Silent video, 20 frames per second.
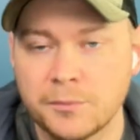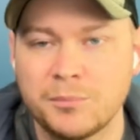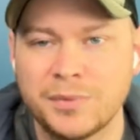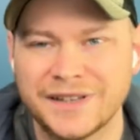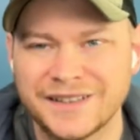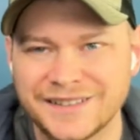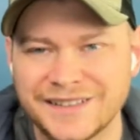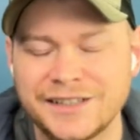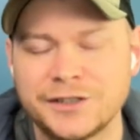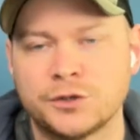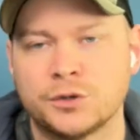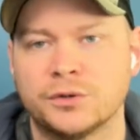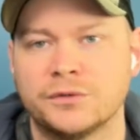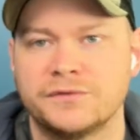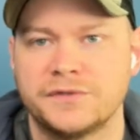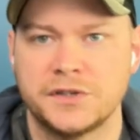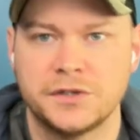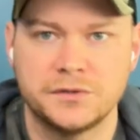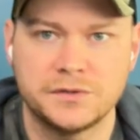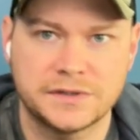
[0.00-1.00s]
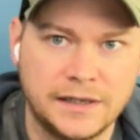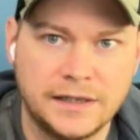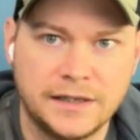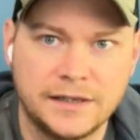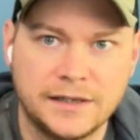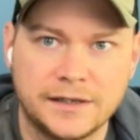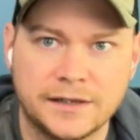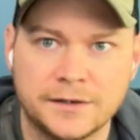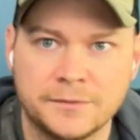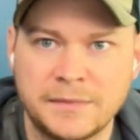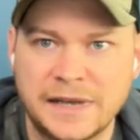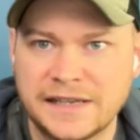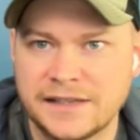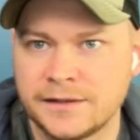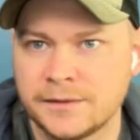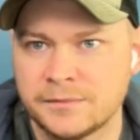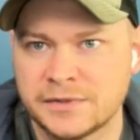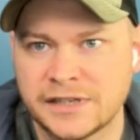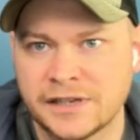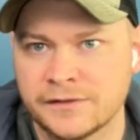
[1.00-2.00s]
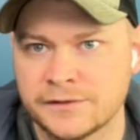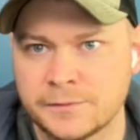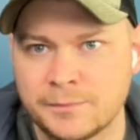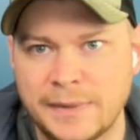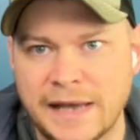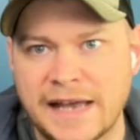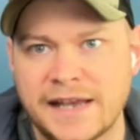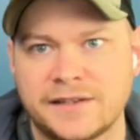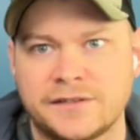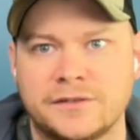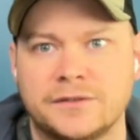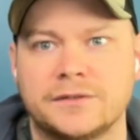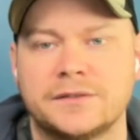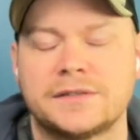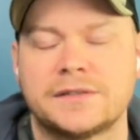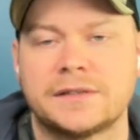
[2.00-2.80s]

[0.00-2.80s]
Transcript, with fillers: political views. They're making themselves bastards.